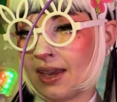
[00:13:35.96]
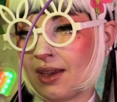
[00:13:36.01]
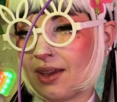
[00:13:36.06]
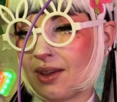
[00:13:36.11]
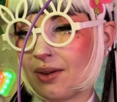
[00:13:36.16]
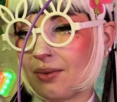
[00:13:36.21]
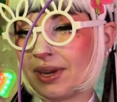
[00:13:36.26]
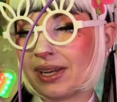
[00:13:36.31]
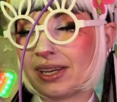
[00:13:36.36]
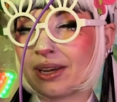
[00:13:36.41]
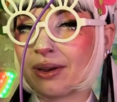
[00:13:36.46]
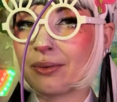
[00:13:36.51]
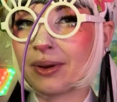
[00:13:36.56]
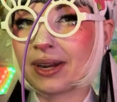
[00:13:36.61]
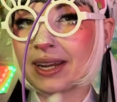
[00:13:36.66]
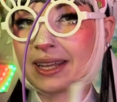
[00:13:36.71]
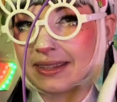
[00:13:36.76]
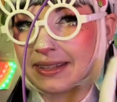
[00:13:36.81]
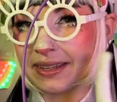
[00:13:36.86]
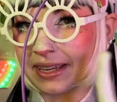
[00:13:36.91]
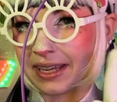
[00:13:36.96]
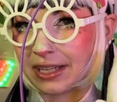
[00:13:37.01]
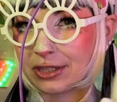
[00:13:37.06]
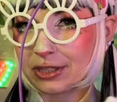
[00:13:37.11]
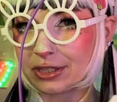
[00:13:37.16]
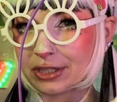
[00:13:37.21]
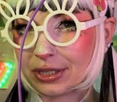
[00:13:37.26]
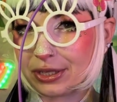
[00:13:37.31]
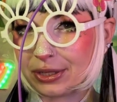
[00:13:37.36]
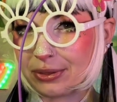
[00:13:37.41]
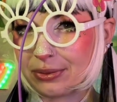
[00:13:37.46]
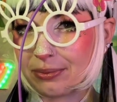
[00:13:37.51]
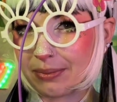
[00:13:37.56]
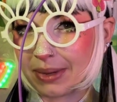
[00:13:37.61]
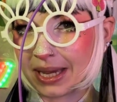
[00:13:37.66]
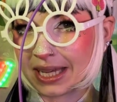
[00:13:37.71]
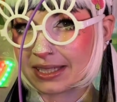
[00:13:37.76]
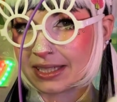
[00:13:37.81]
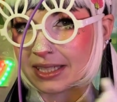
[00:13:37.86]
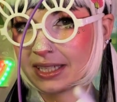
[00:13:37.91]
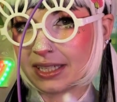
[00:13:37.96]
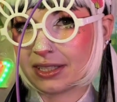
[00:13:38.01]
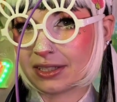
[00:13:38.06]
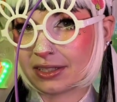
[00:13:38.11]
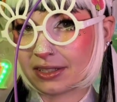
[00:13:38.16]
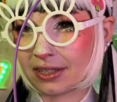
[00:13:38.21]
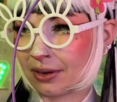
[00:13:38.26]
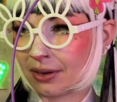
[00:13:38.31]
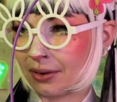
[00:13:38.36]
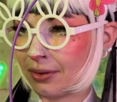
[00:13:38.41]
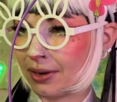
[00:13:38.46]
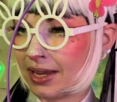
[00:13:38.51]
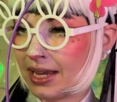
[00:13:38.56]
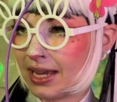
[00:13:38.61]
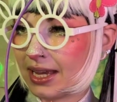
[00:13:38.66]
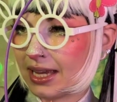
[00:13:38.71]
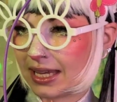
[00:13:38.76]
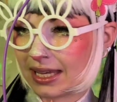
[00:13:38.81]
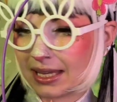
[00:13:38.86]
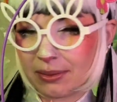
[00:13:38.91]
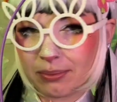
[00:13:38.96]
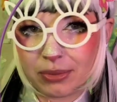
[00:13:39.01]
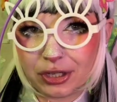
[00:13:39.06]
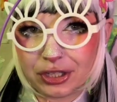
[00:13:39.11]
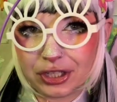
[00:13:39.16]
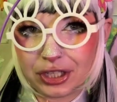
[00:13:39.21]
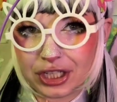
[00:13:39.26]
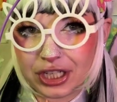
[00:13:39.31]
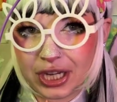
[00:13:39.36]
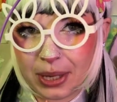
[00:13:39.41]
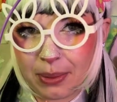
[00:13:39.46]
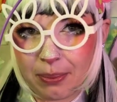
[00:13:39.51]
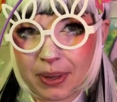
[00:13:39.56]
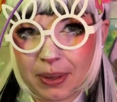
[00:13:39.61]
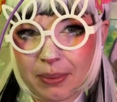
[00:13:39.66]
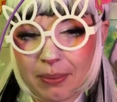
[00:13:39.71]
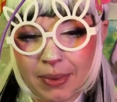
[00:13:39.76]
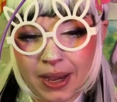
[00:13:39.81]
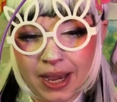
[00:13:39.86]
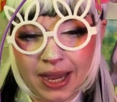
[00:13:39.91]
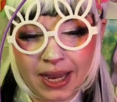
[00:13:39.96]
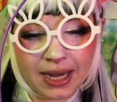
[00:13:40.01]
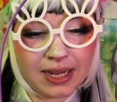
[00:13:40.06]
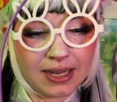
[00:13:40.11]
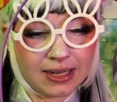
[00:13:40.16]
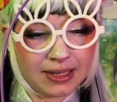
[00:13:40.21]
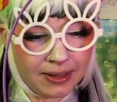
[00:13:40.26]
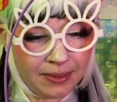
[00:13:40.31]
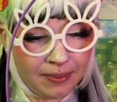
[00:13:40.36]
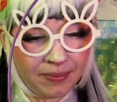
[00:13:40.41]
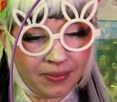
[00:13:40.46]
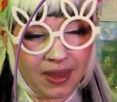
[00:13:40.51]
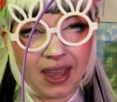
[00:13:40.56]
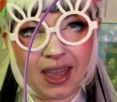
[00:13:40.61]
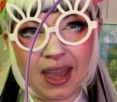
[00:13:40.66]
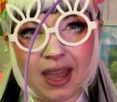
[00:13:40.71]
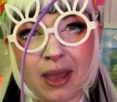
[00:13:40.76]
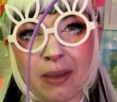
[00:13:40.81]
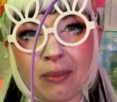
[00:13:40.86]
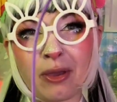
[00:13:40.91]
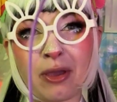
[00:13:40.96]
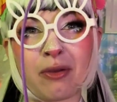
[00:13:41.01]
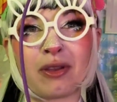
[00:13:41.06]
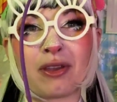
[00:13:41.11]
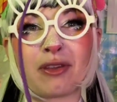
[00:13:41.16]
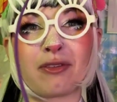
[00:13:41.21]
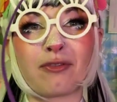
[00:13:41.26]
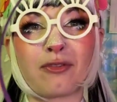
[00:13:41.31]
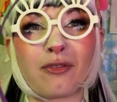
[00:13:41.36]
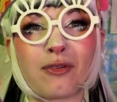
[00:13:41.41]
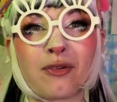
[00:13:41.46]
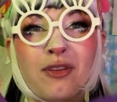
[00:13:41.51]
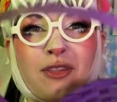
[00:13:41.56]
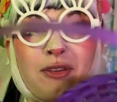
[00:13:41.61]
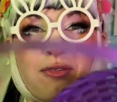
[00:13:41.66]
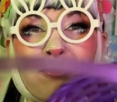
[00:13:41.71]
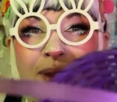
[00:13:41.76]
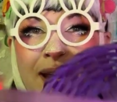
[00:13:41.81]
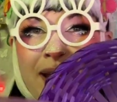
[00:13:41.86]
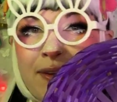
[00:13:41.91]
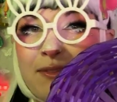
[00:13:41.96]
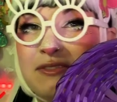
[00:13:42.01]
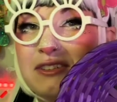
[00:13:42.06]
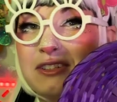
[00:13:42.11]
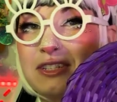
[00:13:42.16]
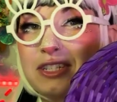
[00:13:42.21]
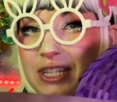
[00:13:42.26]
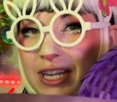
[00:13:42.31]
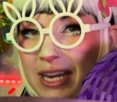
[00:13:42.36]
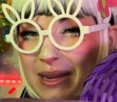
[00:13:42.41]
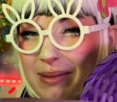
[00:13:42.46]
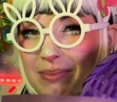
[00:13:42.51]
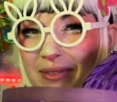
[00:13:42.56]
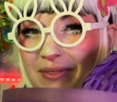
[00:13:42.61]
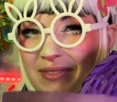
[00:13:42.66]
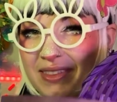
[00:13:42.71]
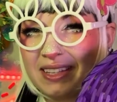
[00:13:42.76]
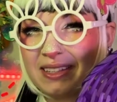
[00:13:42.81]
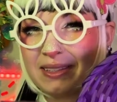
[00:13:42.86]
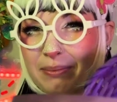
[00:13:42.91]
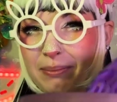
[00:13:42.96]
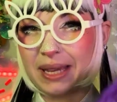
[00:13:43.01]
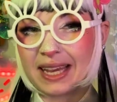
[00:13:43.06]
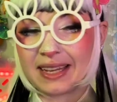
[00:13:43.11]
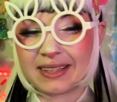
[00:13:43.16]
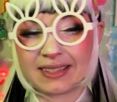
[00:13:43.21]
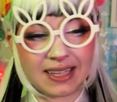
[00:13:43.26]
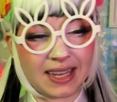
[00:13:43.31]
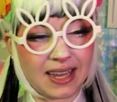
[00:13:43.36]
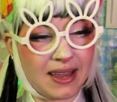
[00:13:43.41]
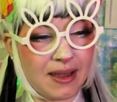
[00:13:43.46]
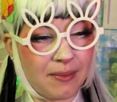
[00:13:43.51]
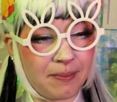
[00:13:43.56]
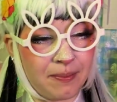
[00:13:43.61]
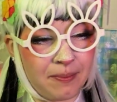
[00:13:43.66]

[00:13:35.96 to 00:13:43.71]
We don't want it to get too messy, so keep your shape in mind. I'm going for the round shape of this basket.